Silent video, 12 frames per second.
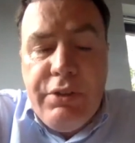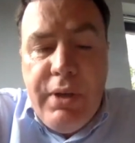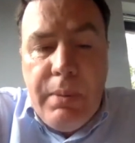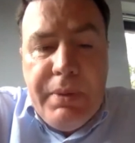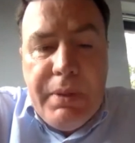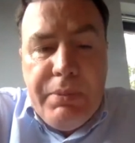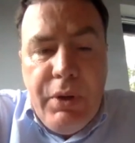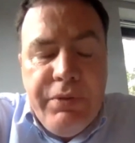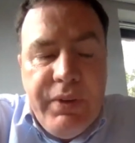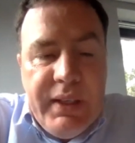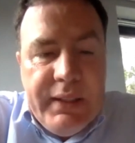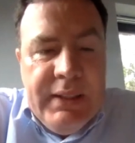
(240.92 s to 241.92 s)
droplet
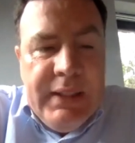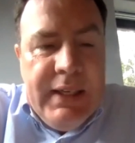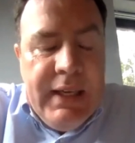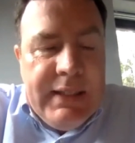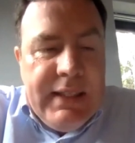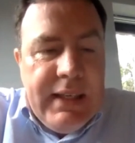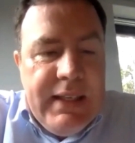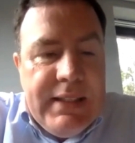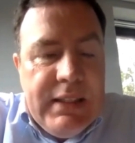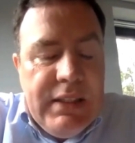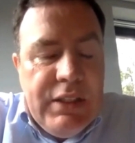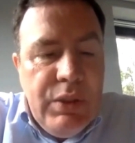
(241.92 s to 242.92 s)
profile that
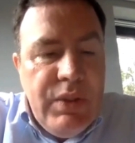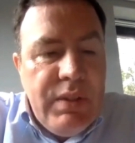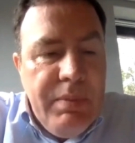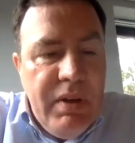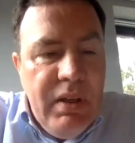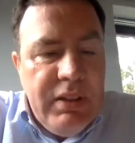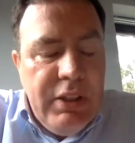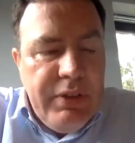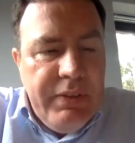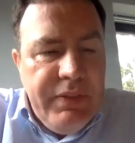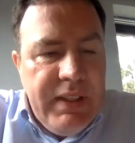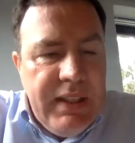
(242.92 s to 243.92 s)
isn't too small to
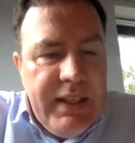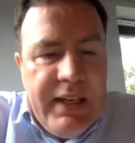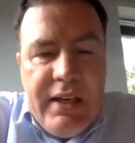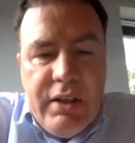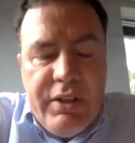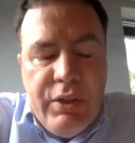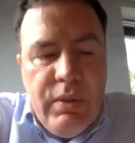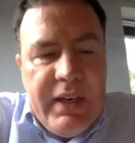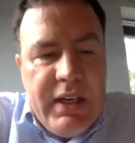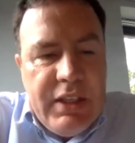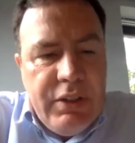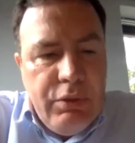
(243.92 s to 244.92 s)
drift into the air or too
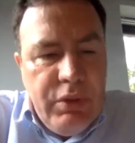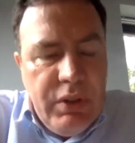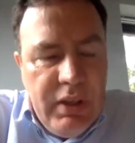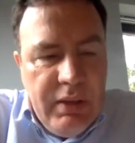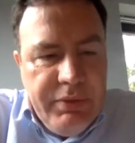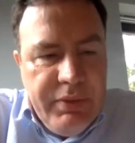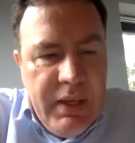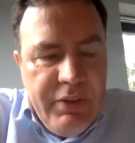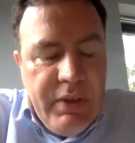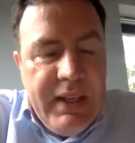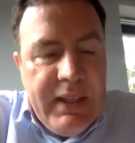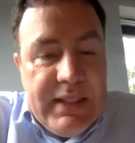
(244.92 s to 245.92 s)
large to run off. So
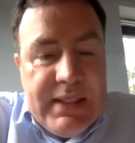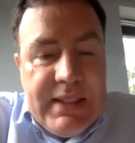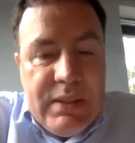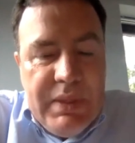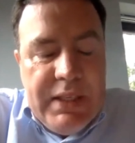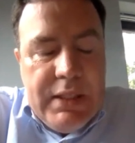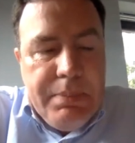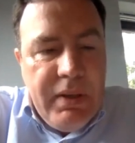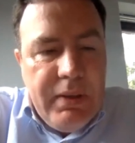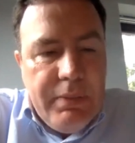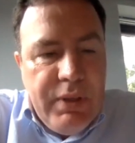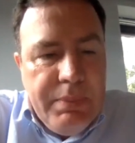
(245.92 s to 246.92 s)
you get this sweet spot
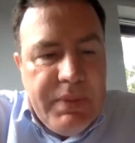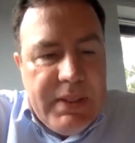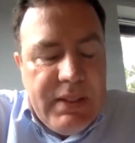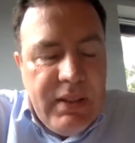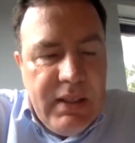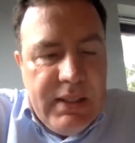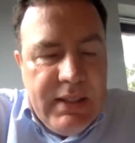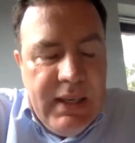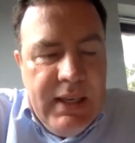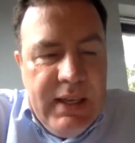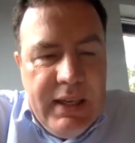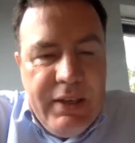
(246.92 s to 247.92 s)
of droplet size.
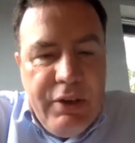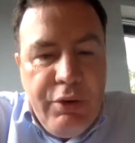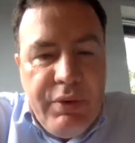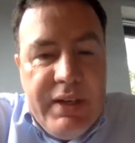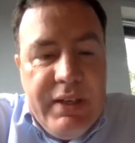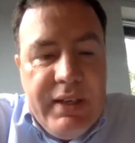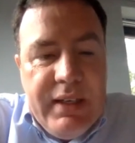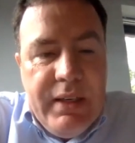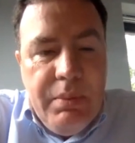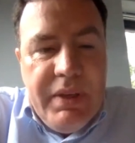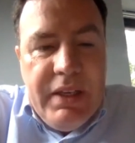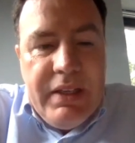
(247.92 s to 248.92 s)
And critically,
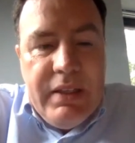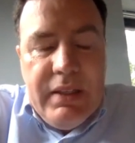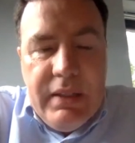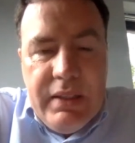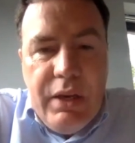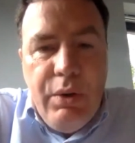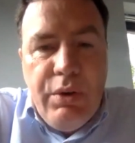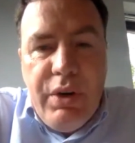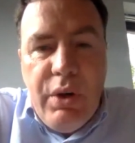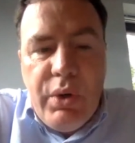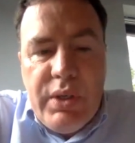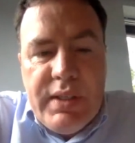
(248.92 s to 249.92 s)
we allow
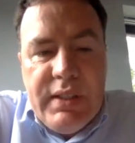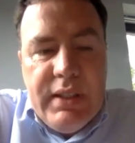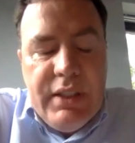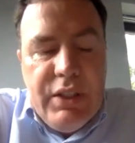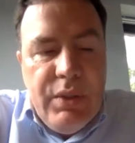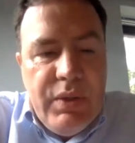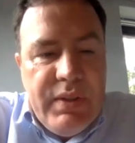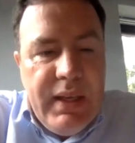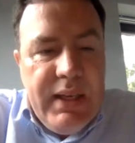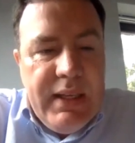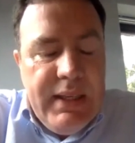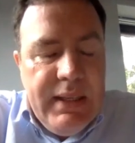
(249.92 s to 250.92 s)
growers to use
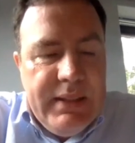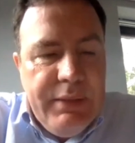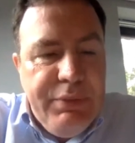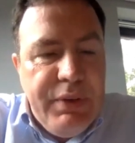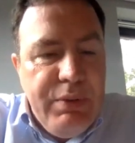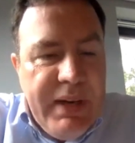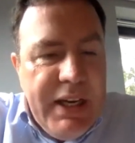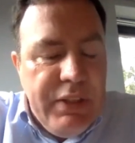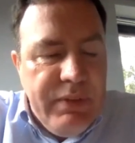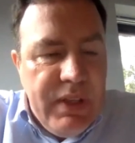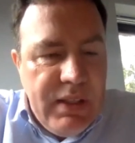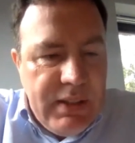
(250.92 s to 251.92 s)
a different range
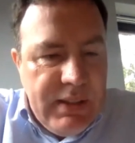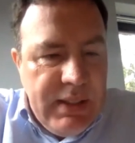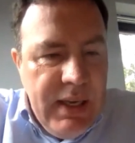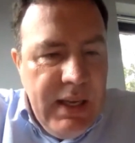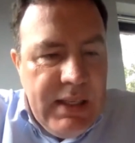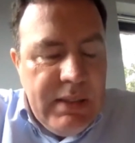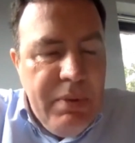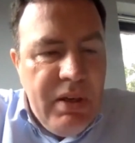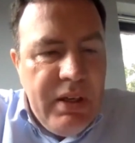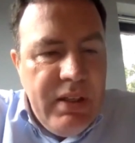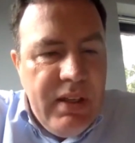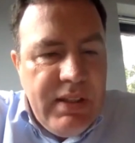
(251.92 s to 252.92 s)
of nozzles,
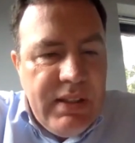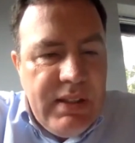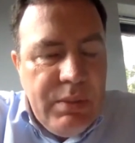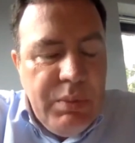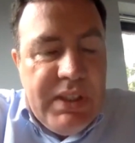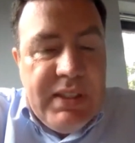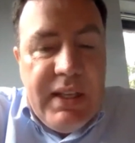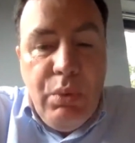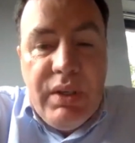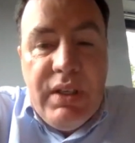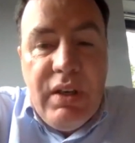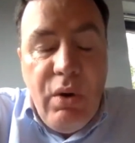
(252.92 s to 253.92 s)
smaller nozzles, which they
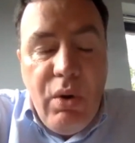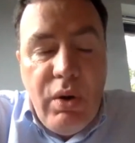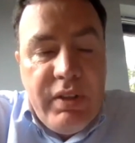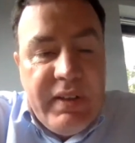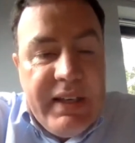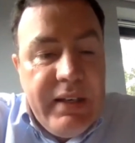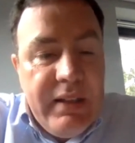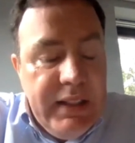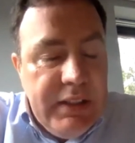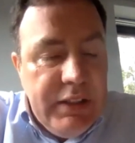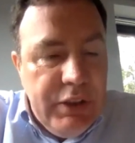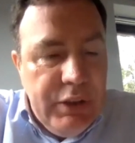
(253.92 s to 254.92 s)
wouldn't
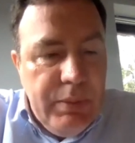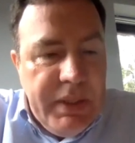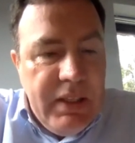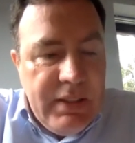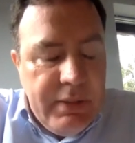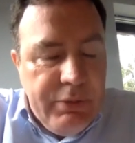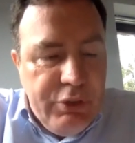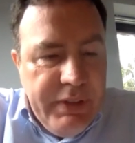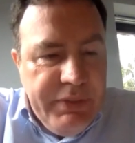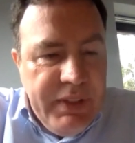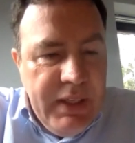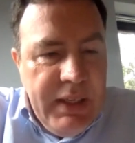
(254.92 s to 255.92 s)
ordinarily do because of
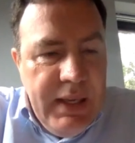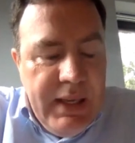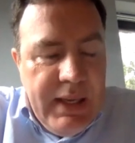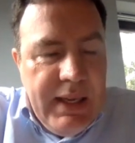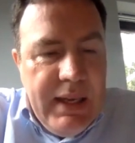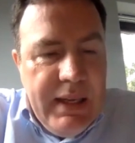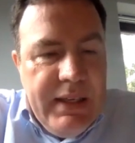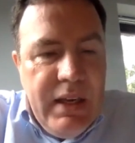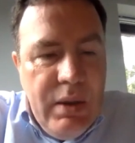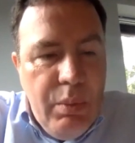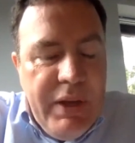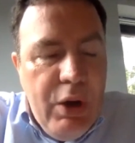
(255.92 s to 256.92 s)
drift.
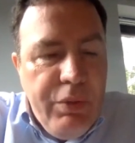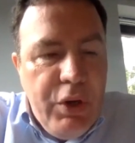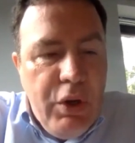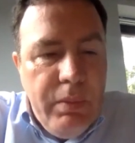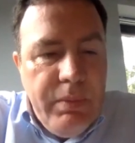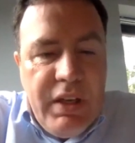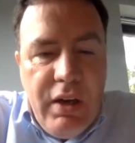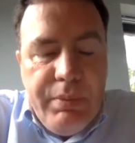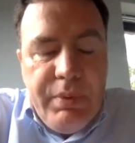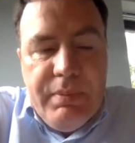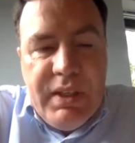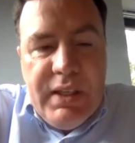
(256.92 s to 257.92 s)
Now we overcome the
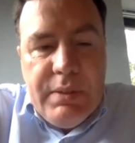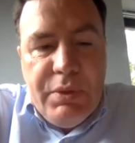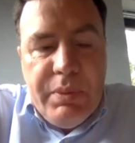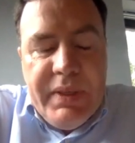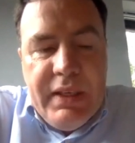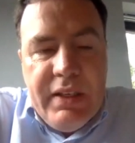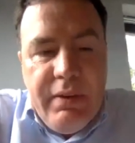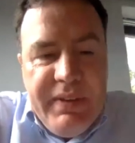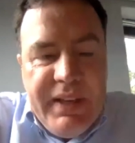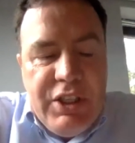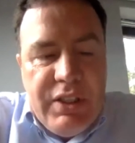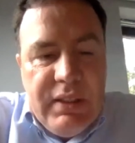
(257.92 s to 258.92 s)
compromise between
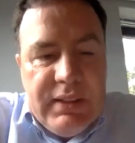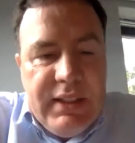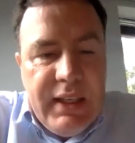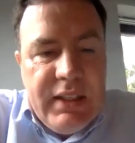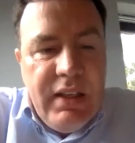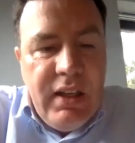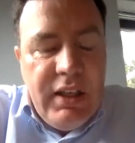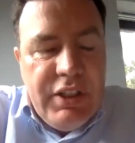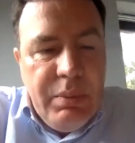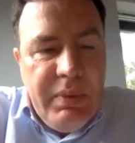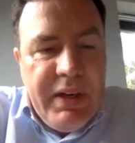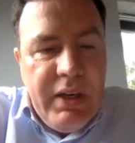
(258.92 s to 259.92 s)
conventional
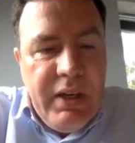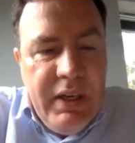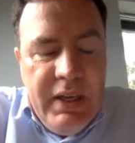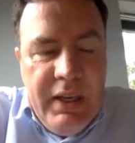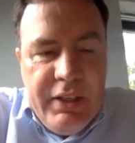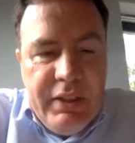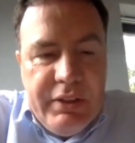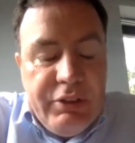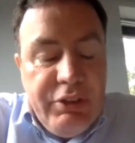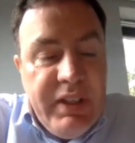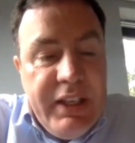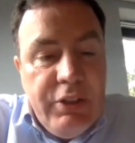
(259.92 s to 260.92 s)
technology, where they're
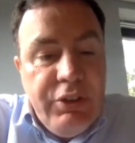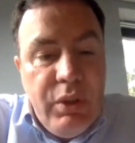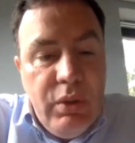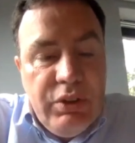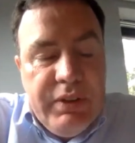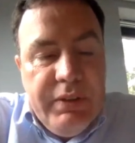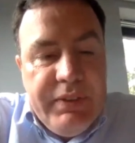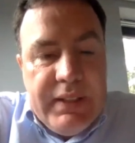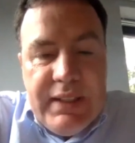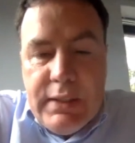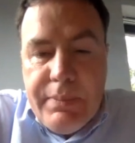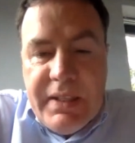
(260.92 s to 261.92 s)
trying to control drift at
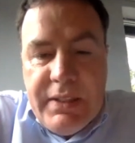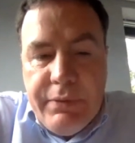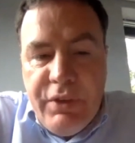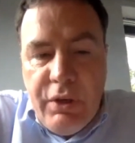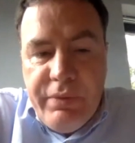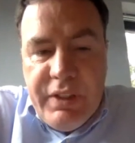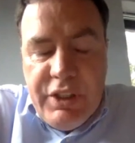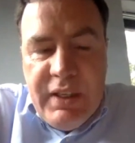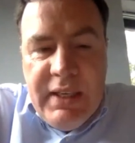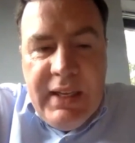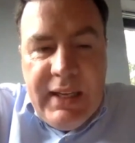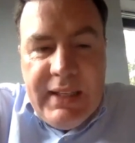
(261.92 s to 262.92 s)
the expense of coverage.
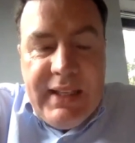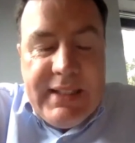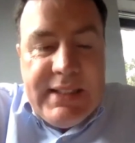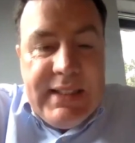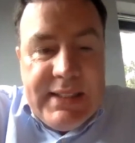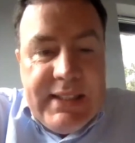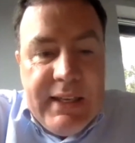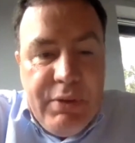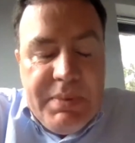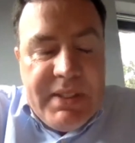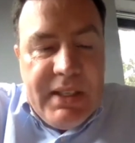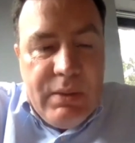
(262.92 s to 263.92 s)
And that's this
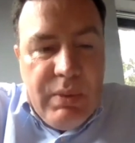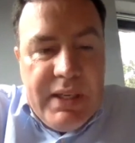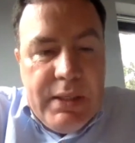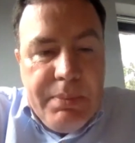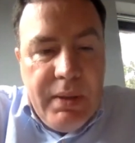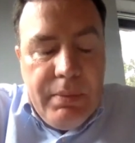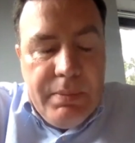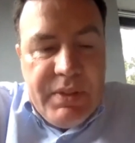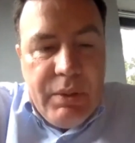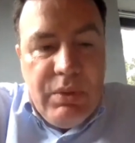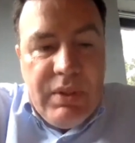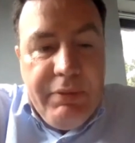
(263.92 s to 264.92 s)
70% waste problem.
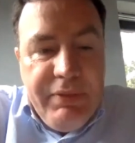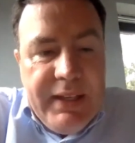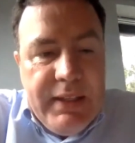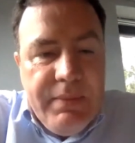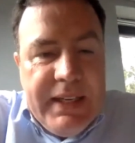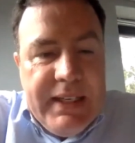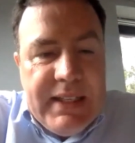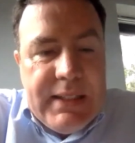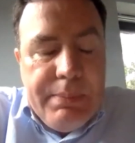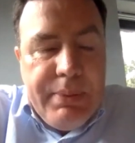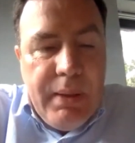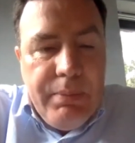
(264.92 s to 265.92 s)
So effectively, that's
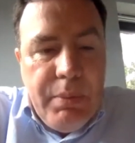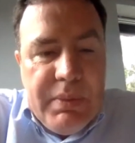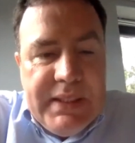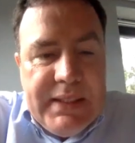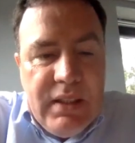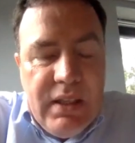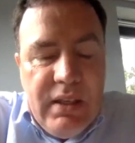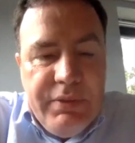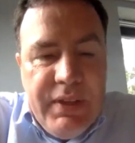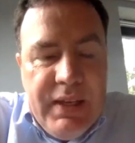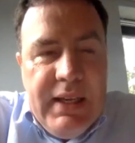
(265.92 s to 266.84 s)
the problem we solve.